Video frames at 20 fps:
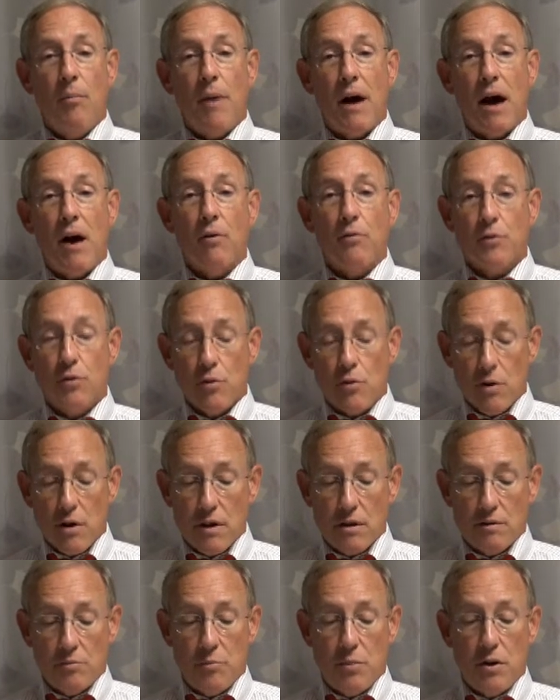about
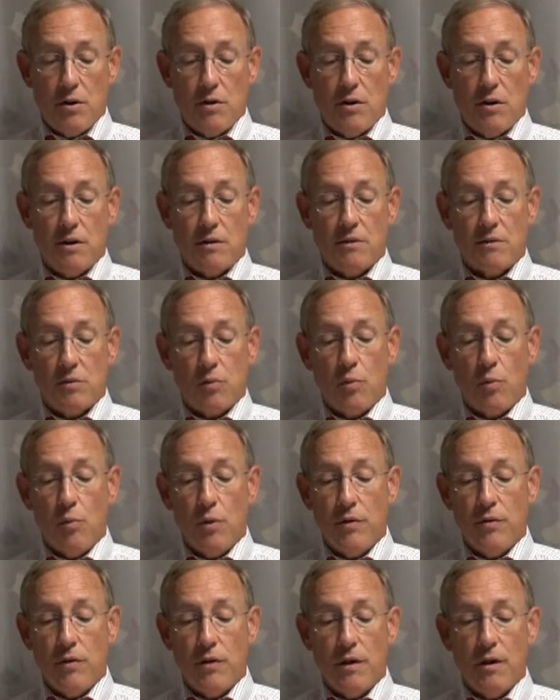your experience
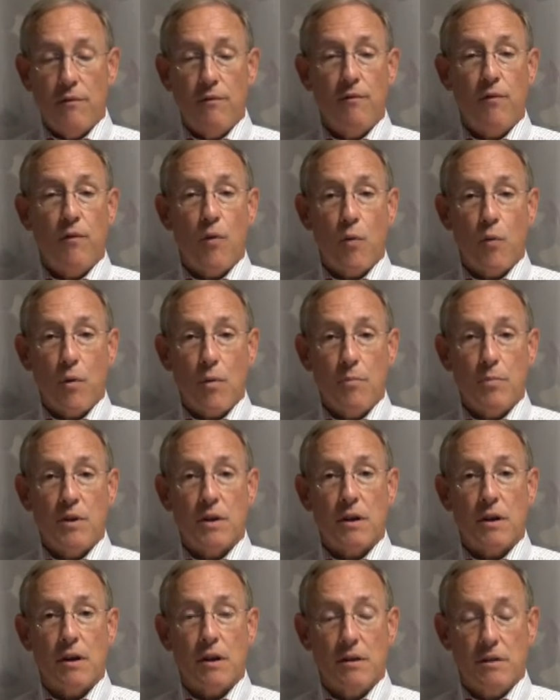with the
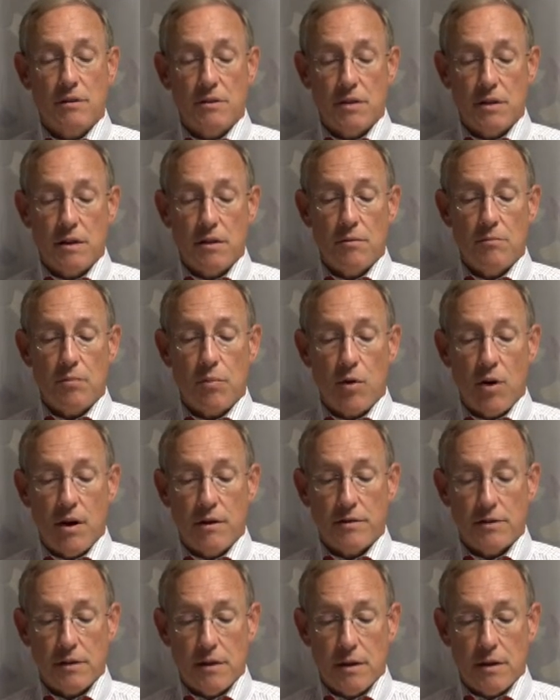informed consent
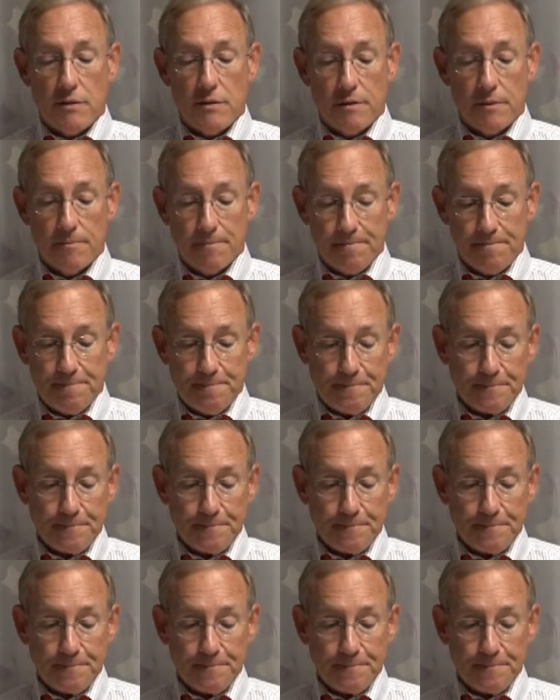process.